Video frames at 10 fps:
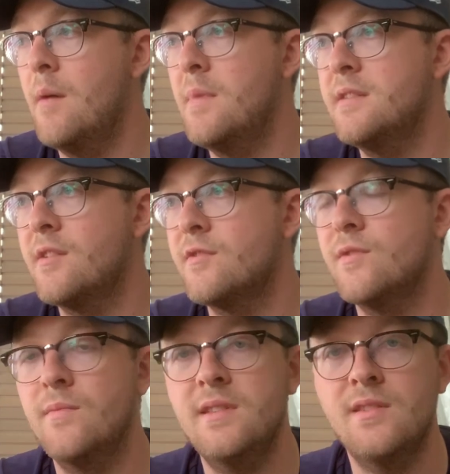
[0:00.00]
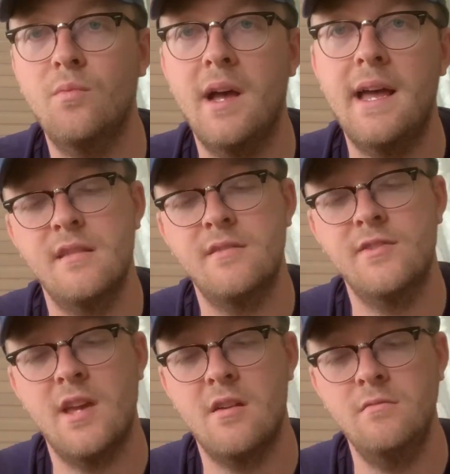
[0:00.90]
he's got something to wear.
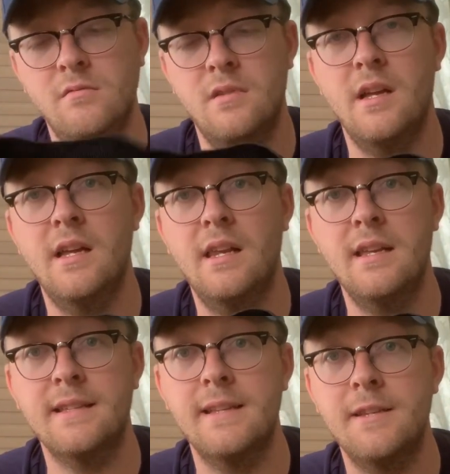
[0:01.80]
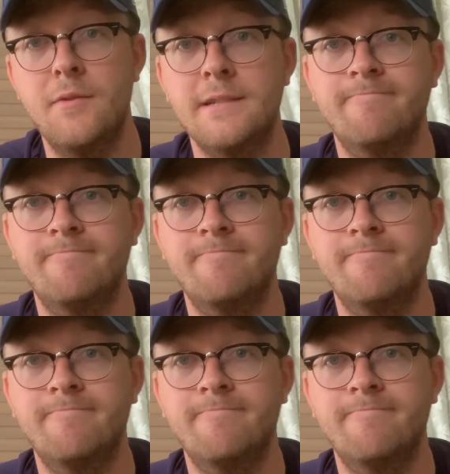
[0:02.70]
So let's get to it.